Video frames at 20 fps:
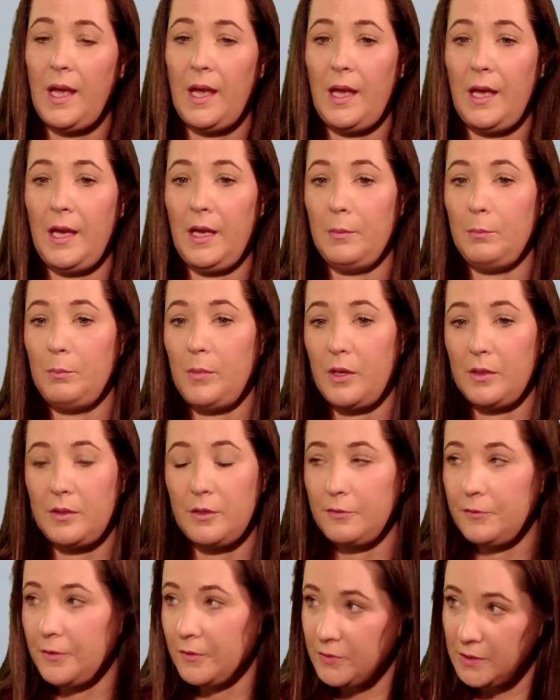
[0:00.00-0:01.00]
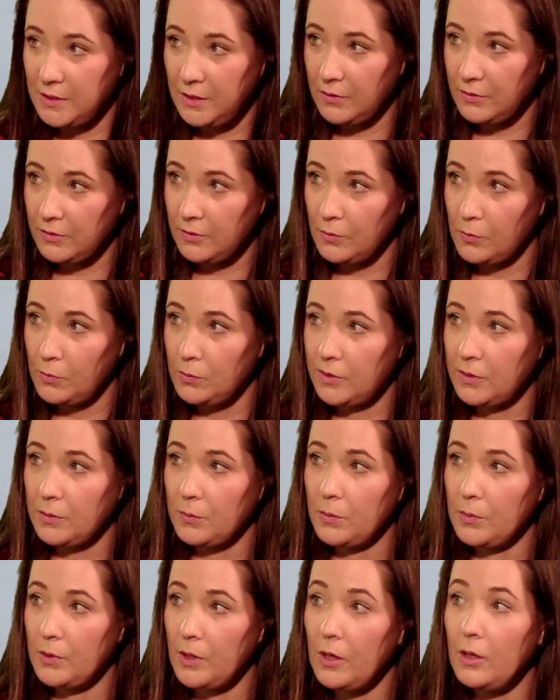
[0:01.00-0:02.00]
Marts are 50 years old, so
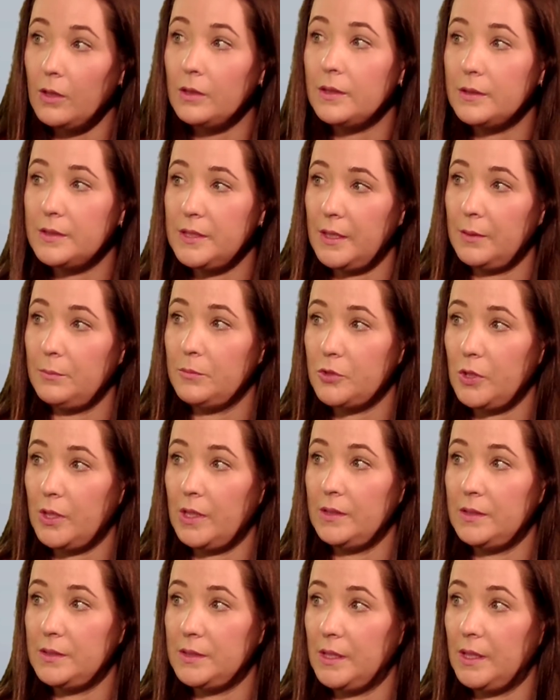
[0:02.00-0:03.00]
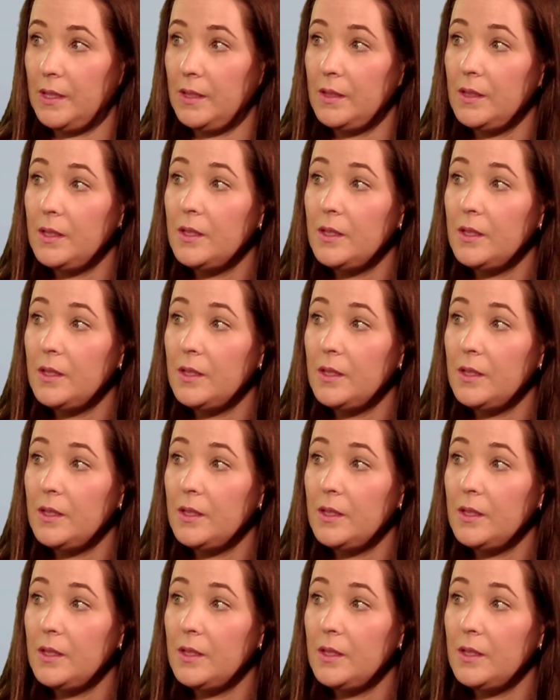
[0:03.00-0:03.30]
we're all the time trying to